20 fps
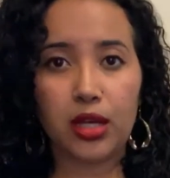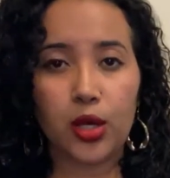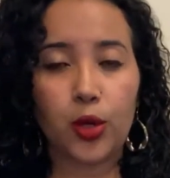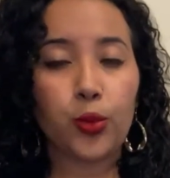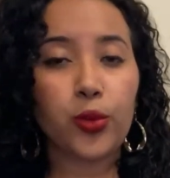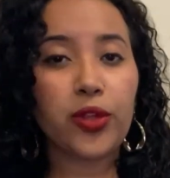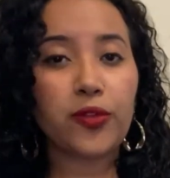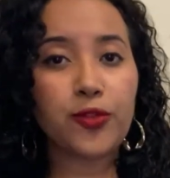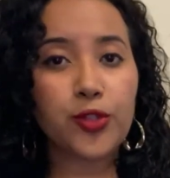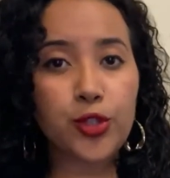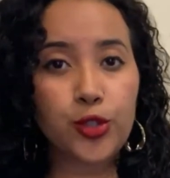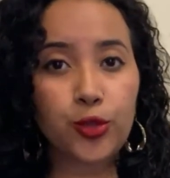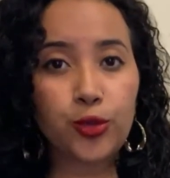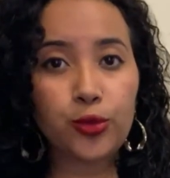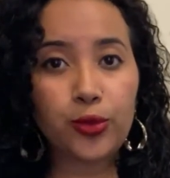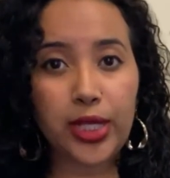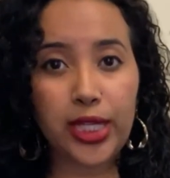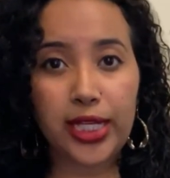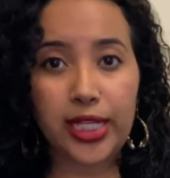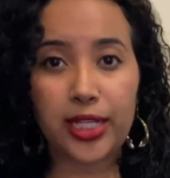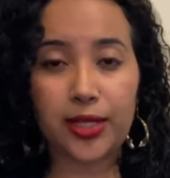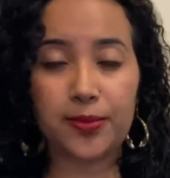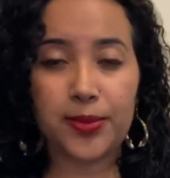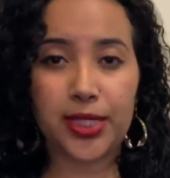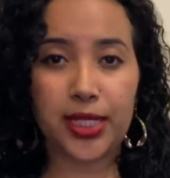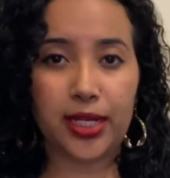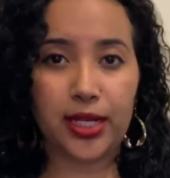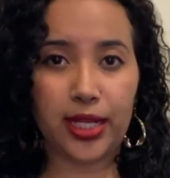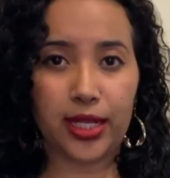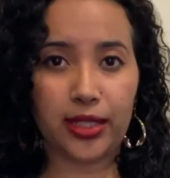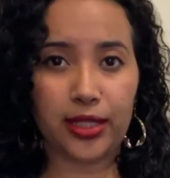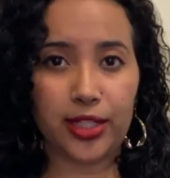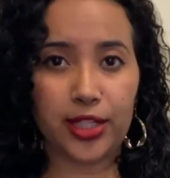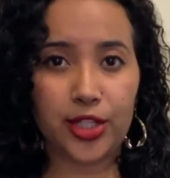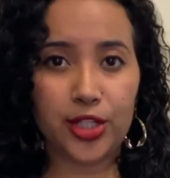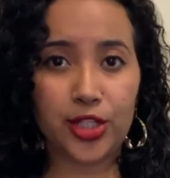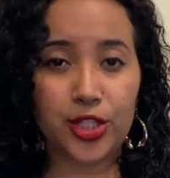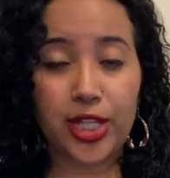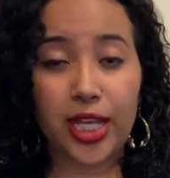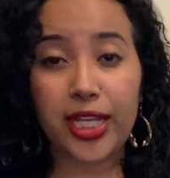We have two idioms in
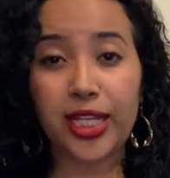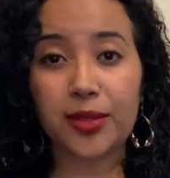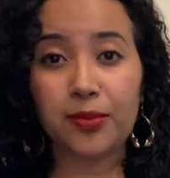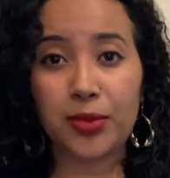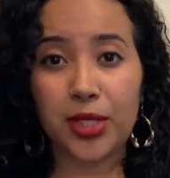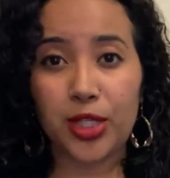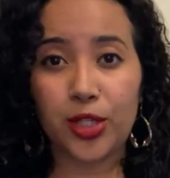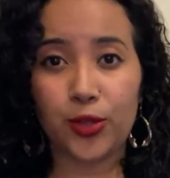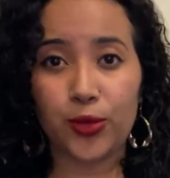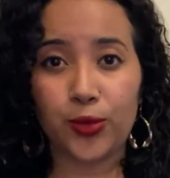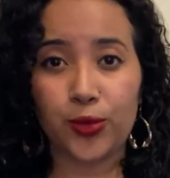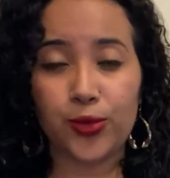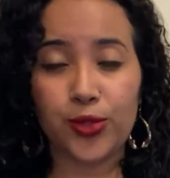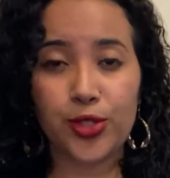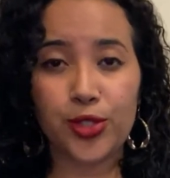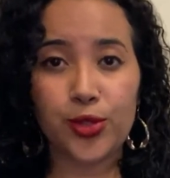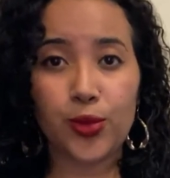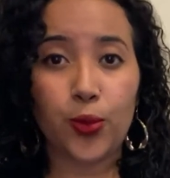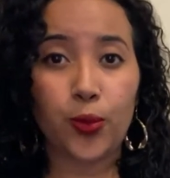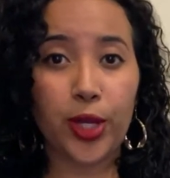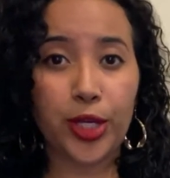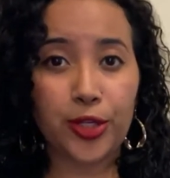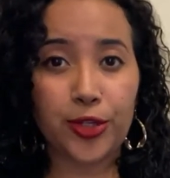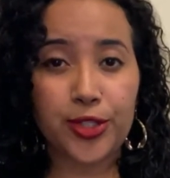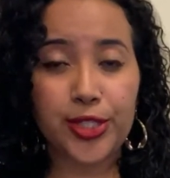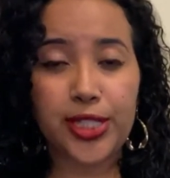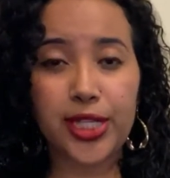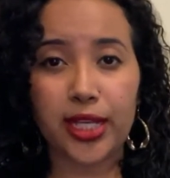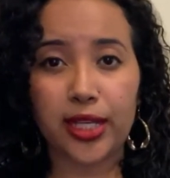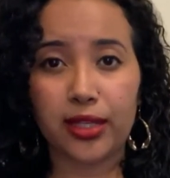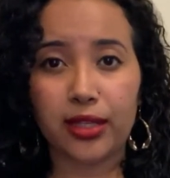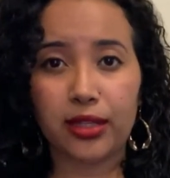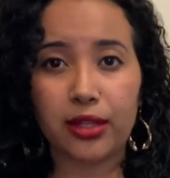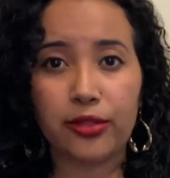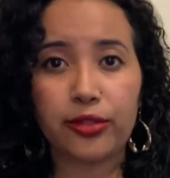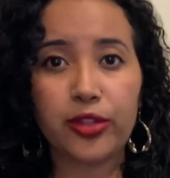English that can be used when you're sick.